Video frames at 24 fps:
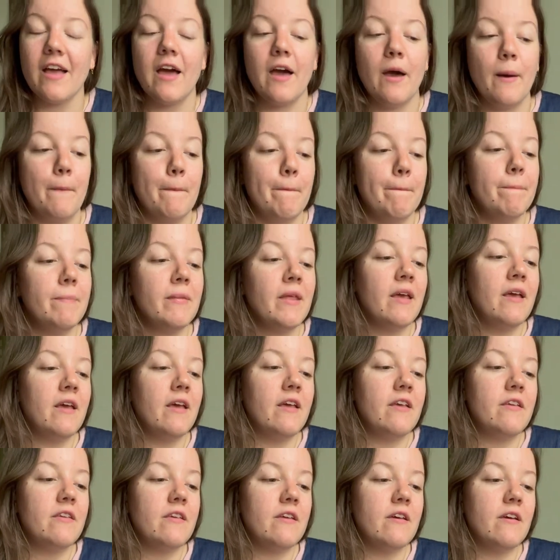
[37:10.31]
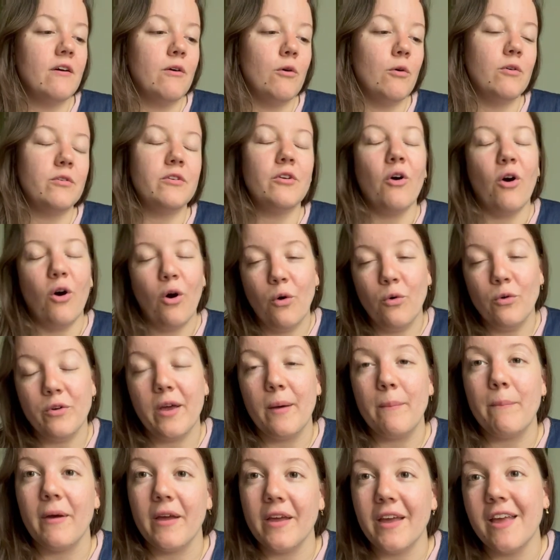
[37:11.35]
or not
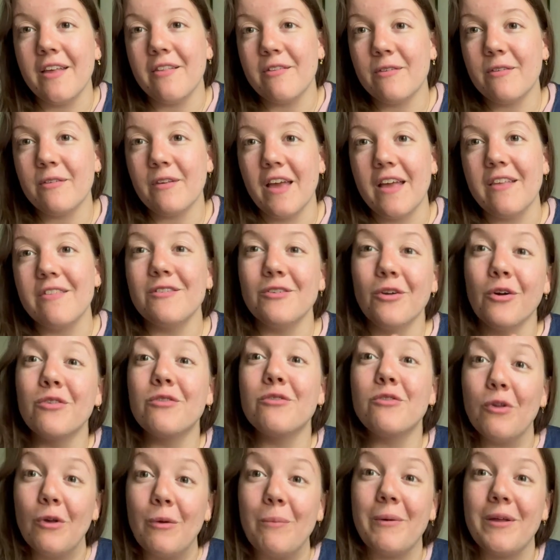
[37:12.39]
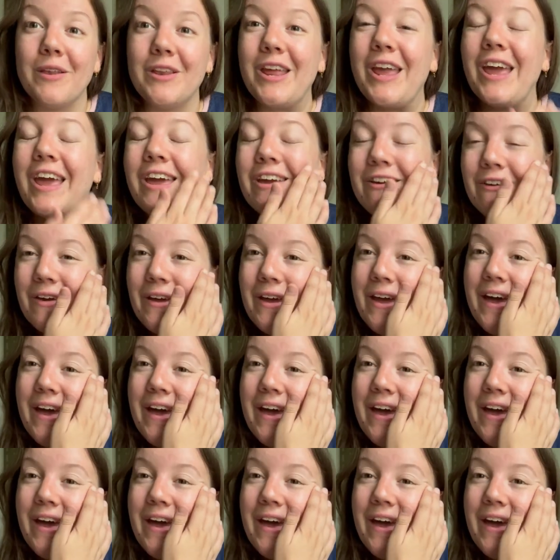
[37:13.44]
older, but it's not super new.